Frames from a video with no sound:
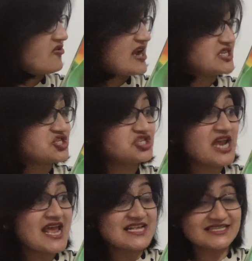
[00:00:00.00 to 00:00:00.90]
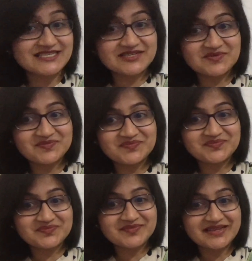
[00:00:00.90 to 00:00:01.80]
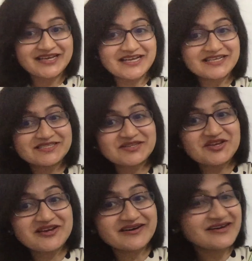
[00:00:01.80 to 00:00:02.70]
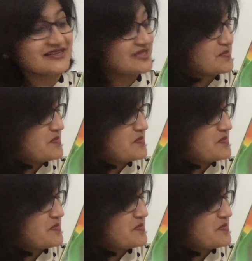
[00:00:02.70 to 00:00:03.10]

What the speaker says: great chest. So here the